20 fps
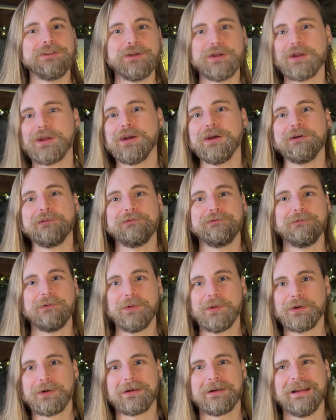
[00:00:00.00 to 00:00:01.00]
look
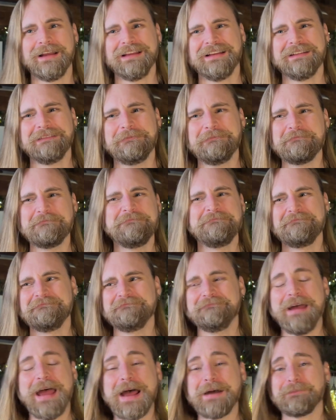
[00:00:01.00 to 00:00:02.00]
for
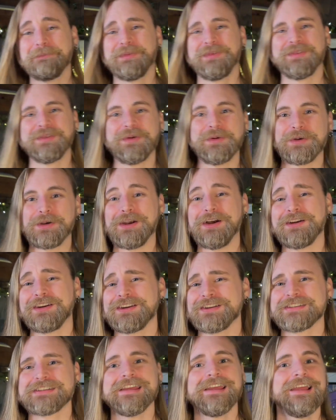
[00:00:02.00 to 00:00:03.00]
maps or
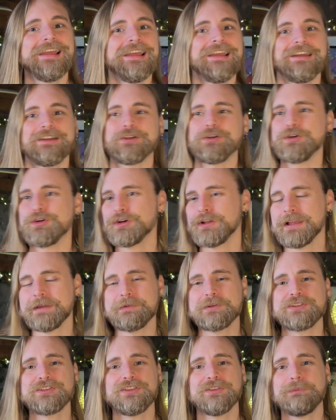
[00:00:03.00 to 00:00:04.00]
art, Google
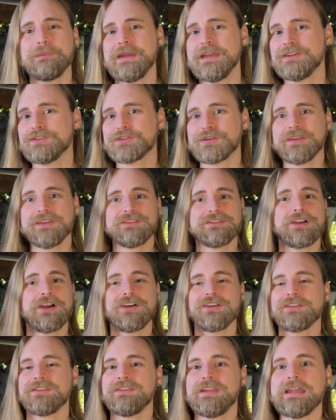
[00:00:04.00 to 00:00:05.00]
Images, Pinterest,
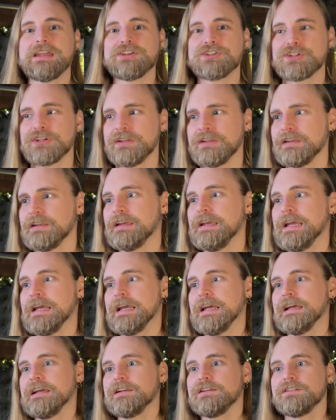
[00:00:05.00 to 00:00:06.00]
ArtStation.
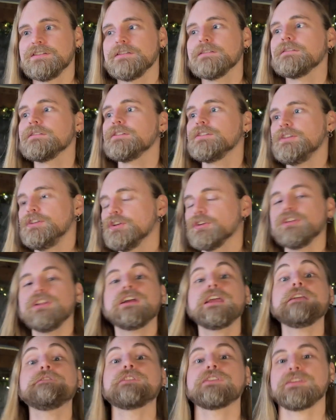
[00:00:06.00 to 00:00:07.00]
You're
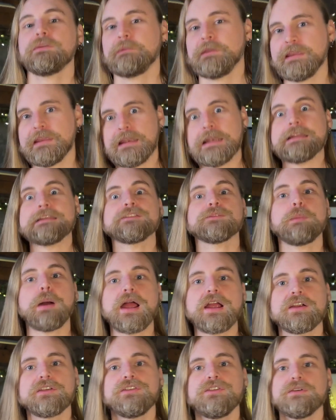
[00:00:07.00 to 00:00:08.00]
looking for something that
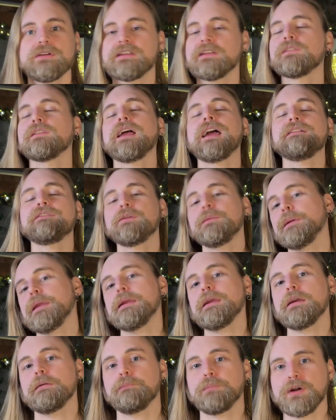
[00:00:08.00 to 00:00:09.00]
inspires you. It doesn't have to
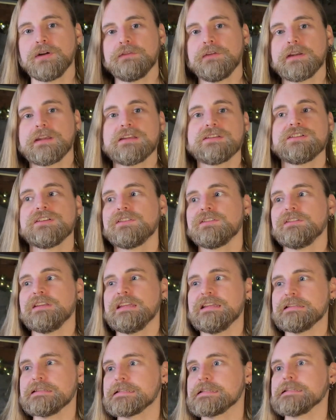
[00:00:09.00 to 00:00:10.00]
be perfect. It just
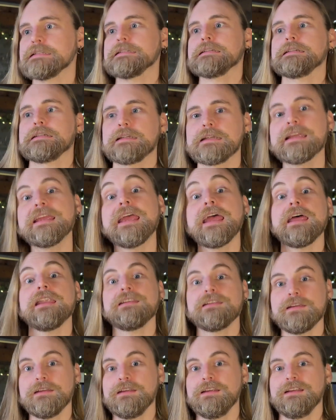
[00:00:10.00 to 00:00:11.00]
needs to
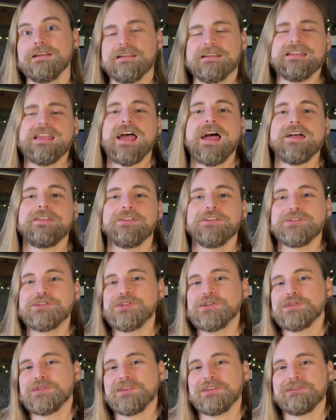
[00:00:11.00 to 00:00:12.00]
get, the
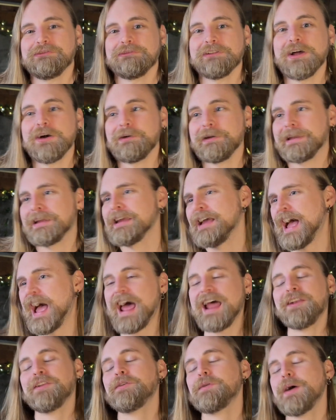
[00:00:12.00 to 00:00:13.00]
juices flowing.
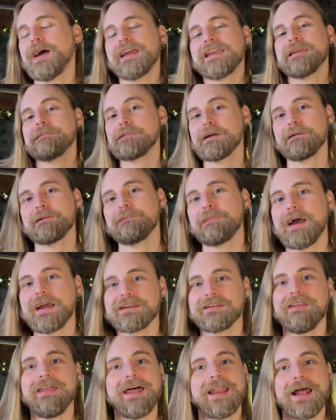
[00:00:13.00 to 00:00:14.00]
I don't know why I keep coming
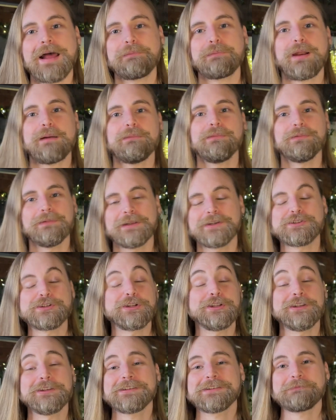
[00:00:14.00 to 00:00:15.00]
back to that. I probably
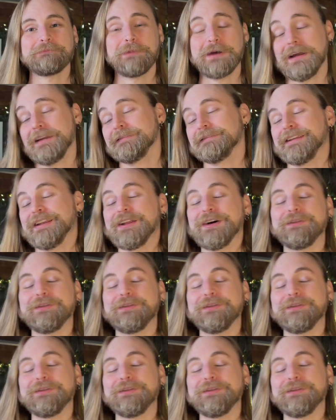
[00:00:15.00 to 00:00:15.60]
shouldn't, but